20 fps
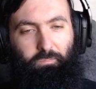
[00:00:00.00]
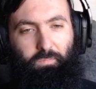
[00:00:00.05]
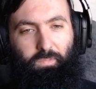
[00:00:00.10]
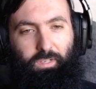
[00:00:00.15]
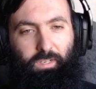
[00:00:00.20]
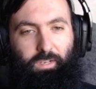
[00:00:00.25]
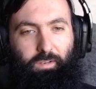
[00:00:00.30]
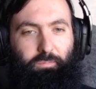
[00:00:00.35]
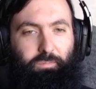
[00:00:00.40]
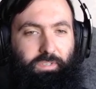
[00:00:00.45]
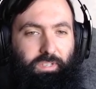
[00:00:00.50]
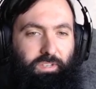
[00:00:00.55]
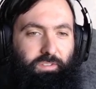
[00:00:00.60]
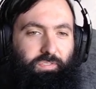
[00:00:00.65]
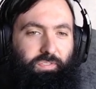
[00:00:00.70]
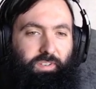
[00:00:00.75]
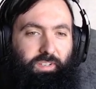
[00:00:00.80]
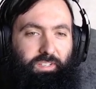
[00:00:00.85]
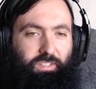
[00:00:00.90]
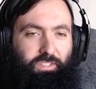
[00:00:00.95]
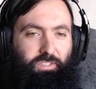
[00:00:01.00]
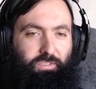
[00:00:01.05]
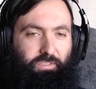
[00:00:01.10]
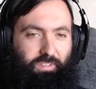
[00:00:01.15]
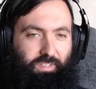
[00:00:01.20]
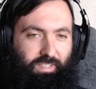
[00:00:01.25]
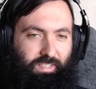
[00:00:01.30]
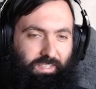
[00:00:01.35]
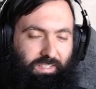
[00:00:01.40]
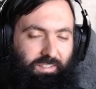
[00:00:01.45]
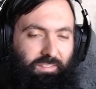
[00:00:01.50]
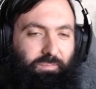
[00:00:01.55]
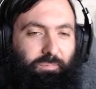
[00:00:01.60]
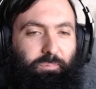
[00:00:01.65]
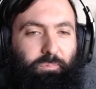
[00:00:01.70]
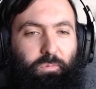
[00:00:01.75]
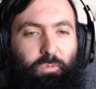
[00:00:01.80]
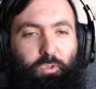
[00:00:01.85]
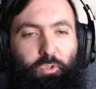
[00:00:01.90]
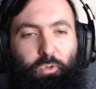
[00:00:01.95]
Um, defense, we got
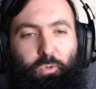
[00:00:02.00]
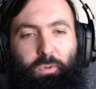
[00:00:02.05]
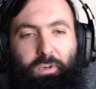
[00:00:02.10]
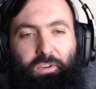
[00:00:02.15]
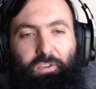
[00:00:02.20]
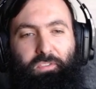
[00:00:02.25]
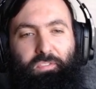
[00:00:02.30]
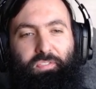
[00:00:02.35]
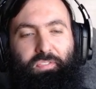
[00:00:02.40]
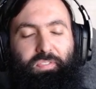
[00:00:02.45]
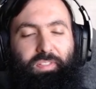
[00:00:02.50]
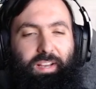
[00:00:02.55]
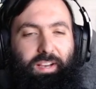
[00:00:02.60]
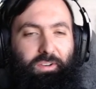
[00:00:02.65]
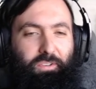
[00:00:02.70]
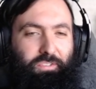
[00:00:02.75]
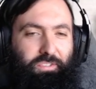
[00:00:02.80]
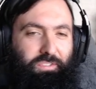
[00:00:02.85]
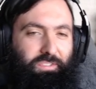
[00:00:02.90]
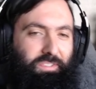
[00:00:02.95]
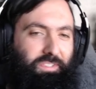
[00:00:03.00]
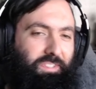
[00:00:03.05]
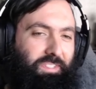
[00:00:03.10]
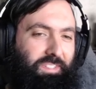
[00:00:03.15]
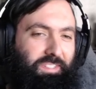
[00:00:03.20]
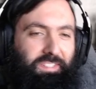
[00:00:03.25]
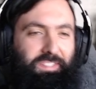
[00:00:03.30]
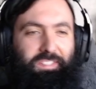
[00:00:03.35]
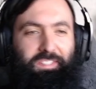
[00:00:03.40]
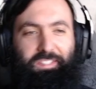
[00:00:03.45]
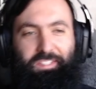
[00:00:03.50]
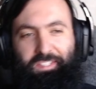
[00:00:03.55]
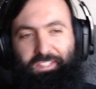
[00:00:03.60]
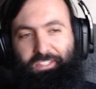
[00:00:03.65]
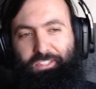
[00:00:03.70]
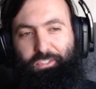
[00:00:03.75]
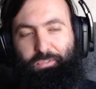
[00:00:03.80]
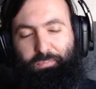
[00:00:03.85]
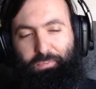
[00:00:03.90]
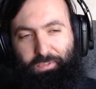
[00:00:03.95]
12,000.
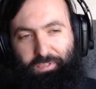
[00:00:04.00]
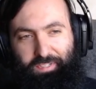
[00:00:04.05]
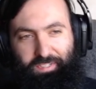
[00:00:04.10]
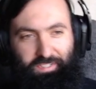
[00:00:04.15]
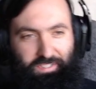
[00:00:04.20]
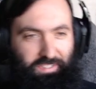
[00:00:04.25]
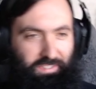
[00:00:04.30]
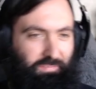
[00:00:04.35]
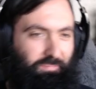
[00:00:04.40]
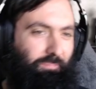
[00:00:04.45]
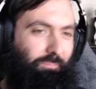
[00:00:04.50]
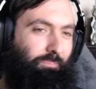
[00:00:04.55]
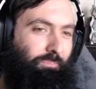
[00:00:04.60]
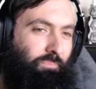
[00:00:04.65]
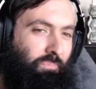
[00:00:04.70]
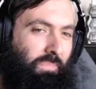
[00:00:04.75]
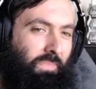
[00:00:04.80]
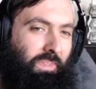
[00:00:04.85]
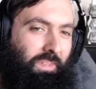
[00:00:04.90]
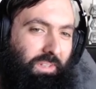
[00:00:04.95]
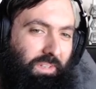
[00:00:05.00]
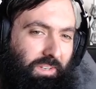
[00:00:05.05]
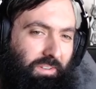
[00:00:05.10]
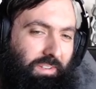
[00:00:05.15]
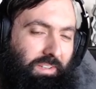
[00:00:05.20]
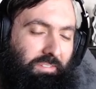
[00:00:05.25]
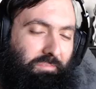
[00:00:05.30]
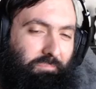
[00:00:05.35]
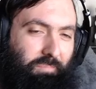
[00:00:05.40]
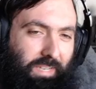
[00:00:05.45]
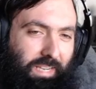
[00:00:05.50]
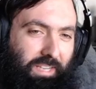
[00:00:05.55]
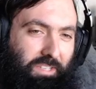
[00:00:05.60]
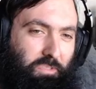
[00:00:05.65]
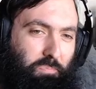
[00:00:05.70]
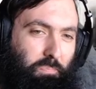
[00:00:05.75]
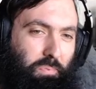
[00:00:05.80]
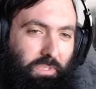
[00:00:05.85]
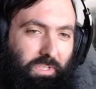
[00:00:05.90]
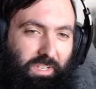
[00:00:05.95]
It's pretty good. I have max
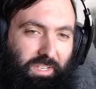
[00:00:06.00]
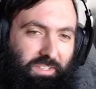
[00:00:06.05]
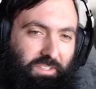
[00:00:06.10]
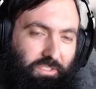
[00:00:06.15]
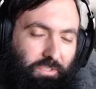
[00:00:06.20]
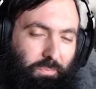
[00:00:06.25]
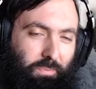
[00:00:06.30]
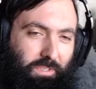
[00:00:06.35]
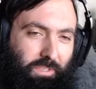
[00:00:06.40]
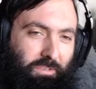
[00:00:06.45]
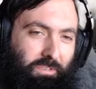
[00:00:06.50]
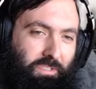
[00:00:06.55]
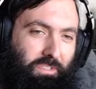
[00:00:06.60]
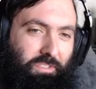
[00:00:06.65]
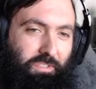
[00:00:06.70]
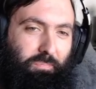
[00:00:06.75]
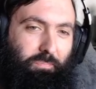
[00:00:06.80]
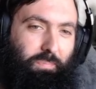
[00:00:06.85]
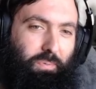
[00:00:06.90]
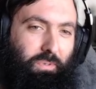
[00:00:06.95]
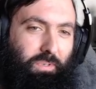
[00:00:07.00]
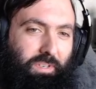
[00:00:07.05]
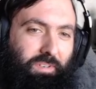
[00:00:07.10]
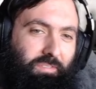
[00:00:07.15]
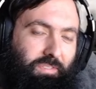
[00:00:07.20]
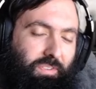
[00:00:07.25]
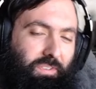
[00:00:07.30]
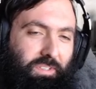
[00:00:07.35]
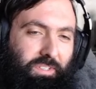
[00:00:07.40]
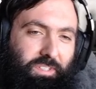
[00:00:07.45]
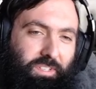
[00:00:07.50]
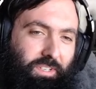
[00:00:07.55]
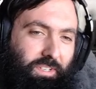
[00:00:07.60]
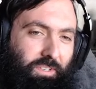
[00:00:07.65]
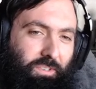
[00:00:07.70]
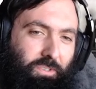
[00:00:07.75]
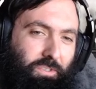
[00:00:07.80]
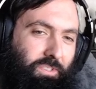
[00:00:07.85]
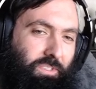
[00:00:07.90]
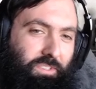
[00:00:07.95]
block as well, which is important for his
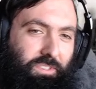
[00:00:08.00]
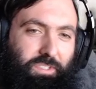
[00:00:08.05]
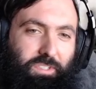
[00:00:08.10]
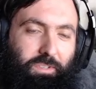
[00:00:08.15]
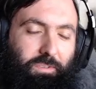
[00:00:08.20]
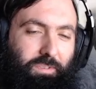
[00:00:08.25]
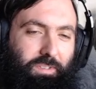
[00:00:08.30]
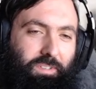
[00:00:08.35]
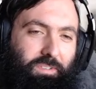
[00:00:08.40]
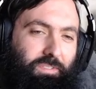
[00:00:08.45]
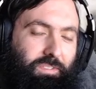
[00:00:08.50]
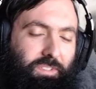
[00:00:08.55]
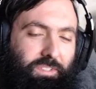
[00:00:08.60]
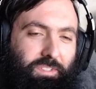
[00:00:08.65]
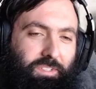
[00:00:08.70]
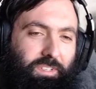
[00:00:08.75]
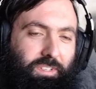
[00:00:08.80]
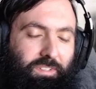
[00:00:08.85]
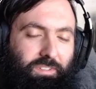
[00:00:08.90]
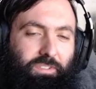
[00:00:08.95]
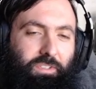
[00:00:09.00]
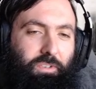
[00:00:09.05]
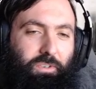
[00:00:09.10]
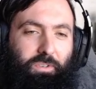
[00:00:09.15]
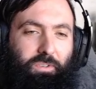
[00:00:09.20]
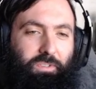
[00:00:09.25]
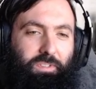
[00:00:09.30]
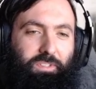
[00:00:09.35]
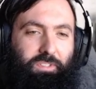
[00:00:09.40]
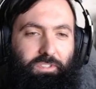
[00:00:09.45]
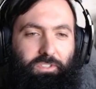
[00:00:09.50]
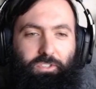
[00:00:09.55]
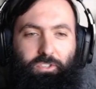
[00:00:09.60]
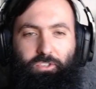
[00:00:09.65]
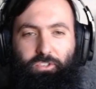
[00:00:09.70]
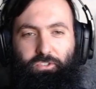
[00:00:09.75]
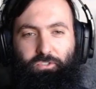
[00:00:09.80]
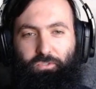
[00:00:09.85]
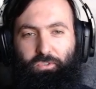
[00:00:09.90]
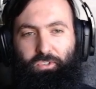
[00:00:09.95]
hose, and so we don't just get totally
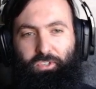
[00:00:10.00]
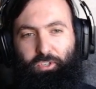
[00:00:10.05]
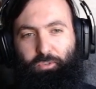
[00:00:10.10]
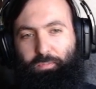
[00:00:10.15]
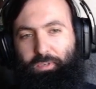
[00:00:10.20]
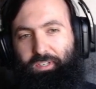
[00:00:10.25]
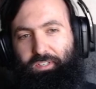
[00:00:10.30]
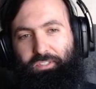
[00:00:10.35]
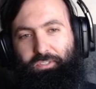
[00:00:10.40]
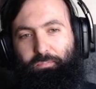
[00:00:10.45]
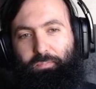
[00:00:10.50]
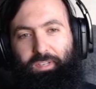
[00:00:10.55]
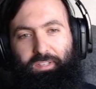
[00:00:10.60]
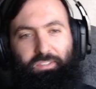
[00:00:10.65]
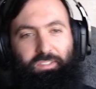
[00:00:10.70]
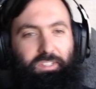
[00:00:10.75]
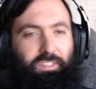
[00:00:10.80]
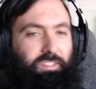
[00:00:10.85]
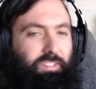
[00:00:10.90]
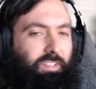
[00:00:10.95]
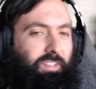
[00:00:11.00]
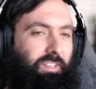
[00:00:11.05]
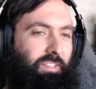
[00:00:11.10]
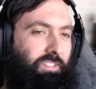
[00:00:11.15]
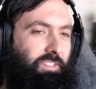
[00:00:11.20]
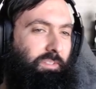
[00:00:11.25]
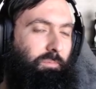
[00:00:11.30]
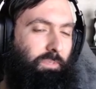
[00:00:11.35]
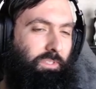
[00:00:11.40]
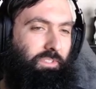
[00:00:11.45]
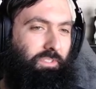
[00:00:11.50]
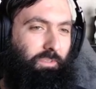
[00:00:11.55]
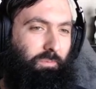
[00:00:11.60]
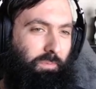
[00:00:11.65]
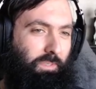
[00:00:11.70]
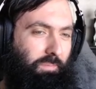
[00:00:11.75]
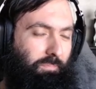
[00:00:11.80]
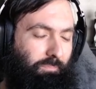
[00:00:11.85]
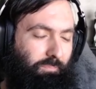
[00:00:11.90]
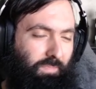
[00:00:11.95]
destroyed by his melee attacks, I'm
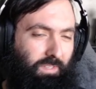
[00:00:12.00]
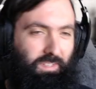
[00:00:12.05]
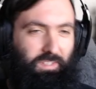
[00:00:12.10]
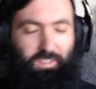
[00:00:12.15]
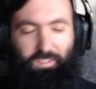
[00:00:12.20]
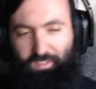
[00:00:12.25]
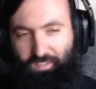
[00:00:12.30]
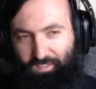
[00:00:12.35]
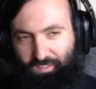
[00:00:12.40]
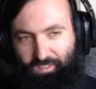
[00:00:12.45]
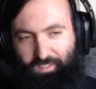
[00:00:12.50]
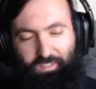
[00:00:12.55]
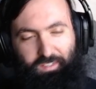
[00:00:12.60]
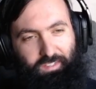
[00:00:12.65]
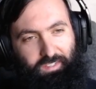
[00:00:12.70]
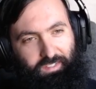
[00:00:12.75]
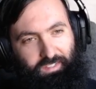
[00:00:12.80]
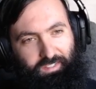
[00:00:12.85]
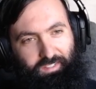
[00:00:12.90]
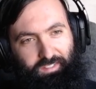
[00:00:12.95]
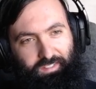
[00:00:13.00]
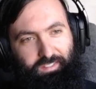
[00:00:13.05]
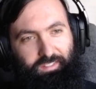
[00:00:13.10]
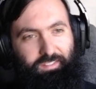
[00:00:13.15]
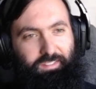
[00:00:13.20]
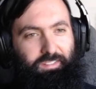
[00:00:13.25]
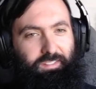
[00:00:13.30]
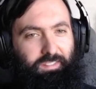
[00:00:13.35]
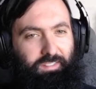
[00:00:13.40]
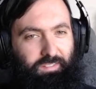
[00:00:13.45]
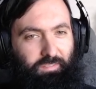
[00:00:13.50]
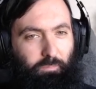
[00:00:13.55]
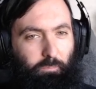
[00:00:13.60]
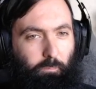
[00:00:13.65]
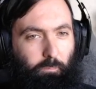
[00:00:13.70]
assuming. Uh,